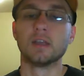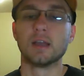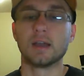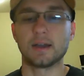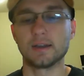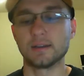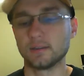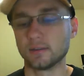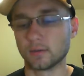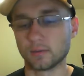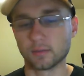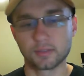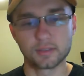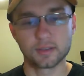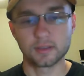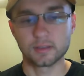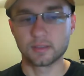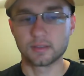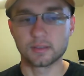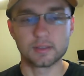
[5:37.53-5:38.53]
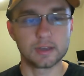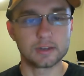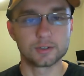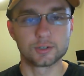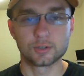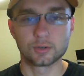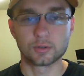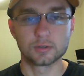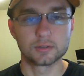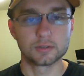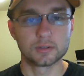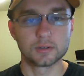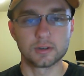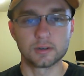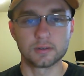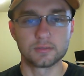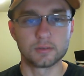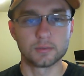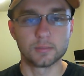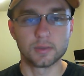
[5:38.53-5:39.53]
I don't think that jolt's
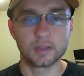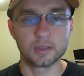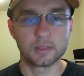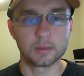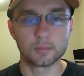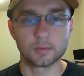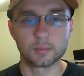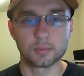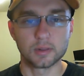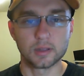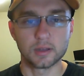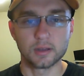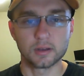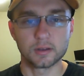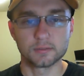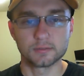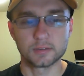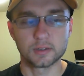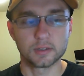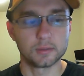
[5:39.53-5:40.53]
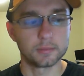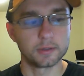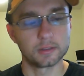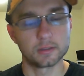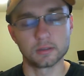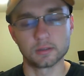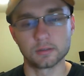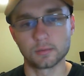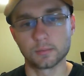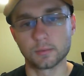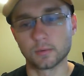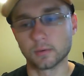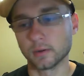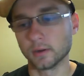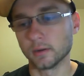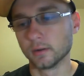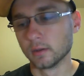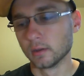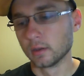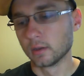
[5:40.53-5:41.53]
enough to make them a playoff team at this
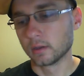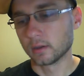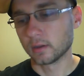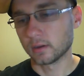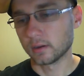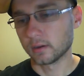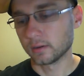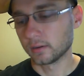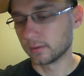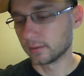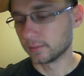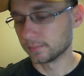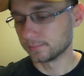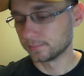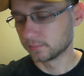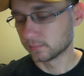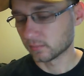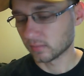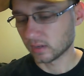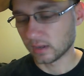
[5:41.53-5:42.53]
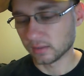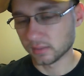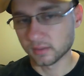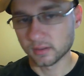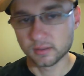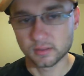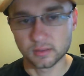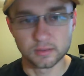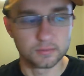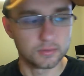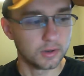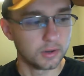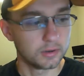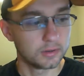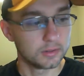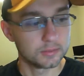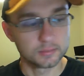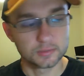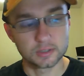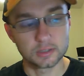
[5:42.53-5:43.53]
point. I think they've dug
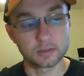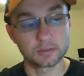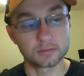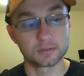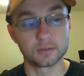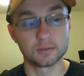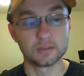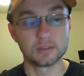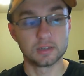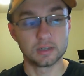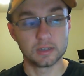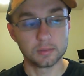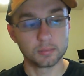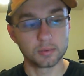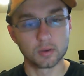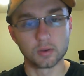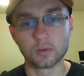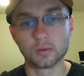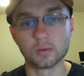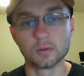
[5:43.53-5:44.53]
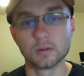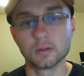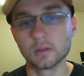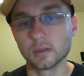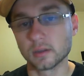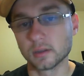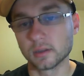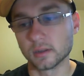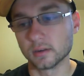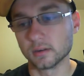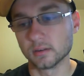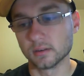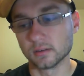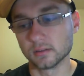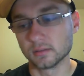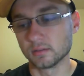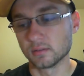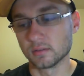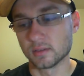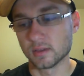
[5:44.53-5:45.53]
themselves a deep hole, and
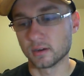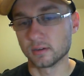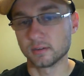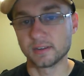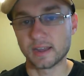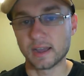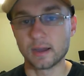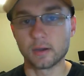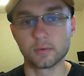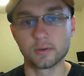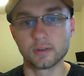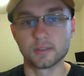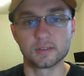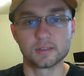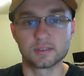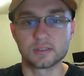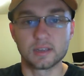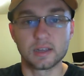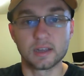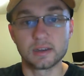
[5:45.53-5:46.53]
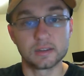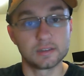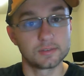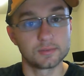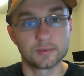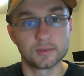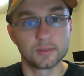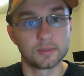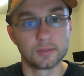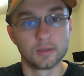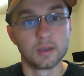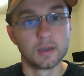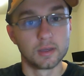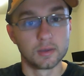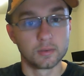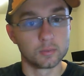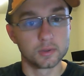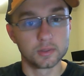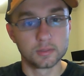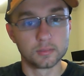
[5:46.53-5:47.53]
they're down in the standings
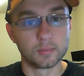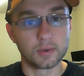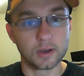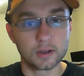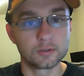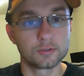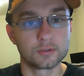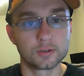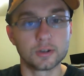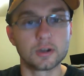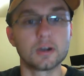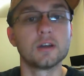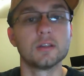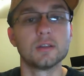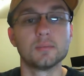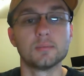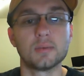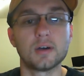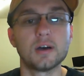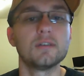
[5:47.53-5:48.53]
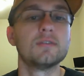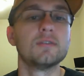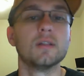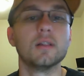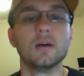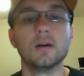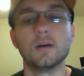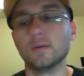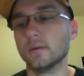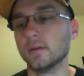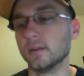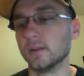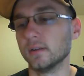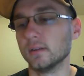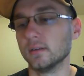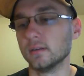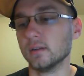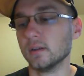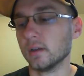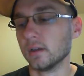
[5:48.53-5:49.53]
with Montreal and Buffalo.
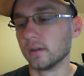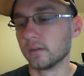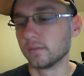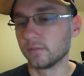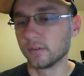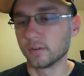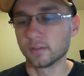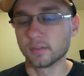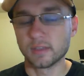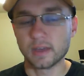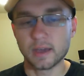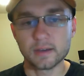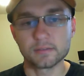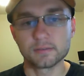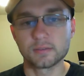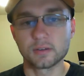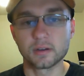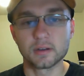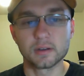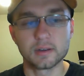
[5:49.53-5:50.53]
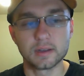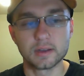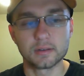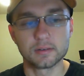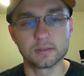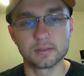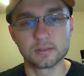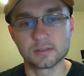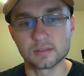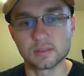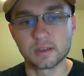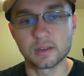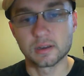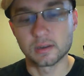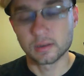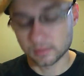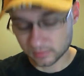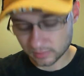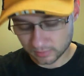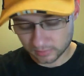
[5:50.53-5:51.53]
And if you're that far down in the
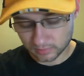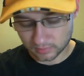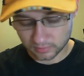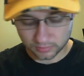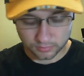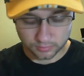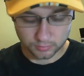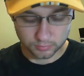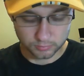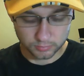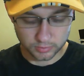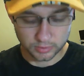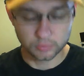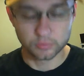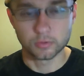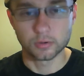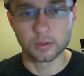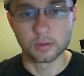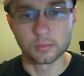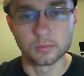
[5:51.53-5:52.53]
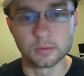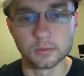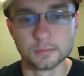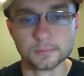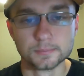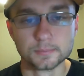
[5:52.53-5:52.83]
standings, I think you're in big trouble.